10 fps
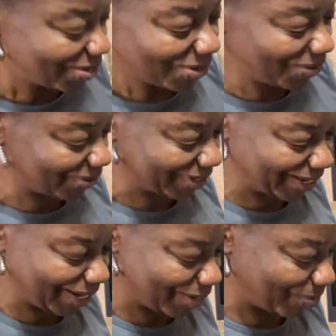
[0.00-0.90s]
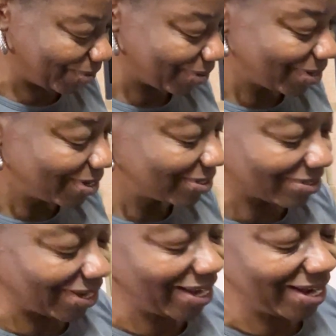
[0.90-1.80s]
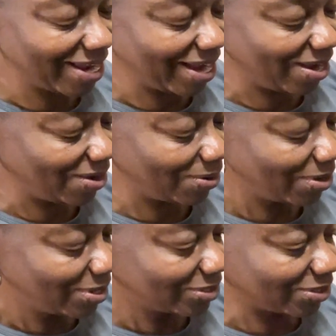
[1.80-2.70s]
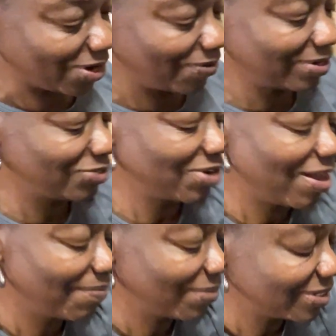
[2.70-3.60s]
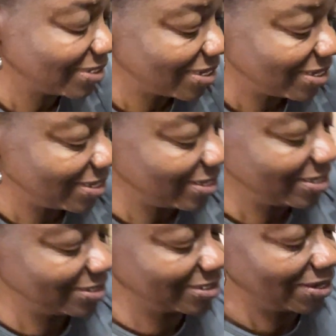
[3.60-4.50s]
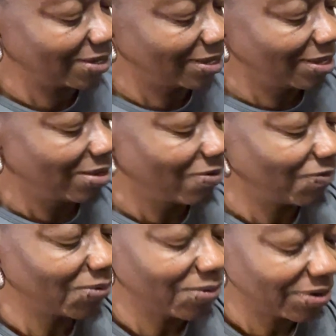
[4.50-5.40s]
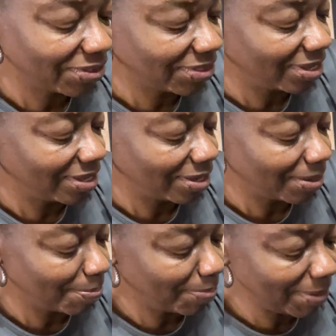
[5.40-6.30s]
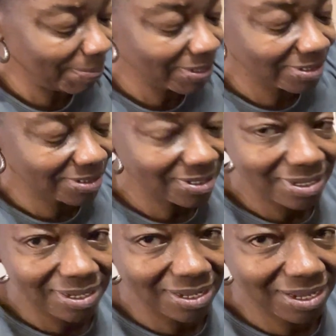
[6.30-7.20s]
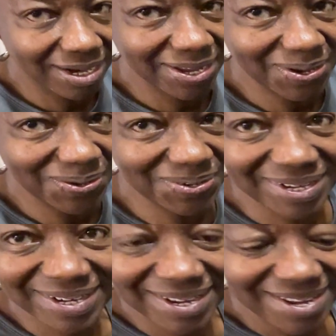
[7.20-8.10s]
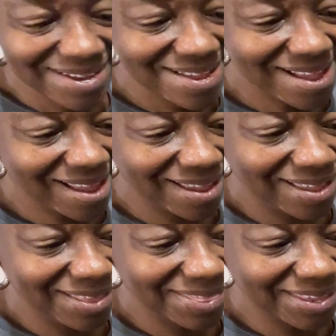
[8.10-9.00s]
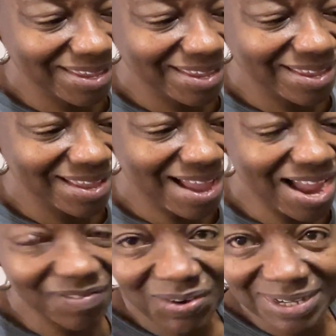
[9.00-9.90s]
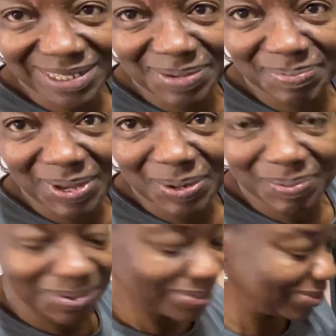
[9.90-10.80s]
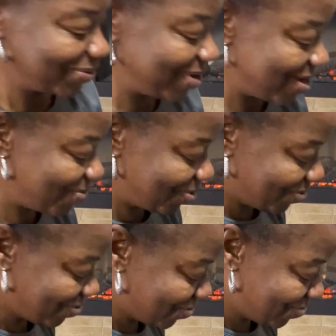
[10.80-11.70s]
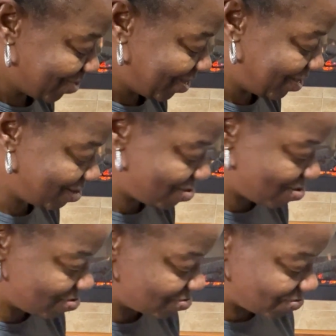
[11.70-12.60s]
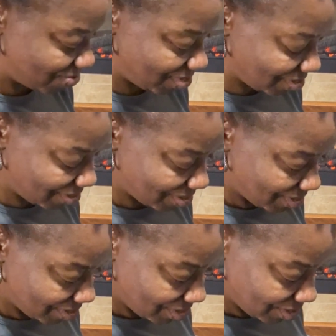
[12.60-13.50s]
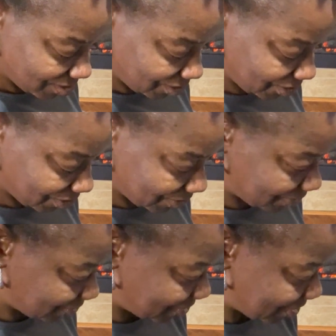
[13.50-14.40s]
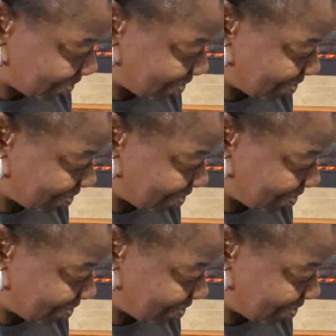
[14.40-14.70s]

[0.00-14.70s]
on the camera. So anyhow, so I already dropped the seeds for the Pippin's Honey Golden and the Ivarsky pepper. So now we're gonna go ahead on to the,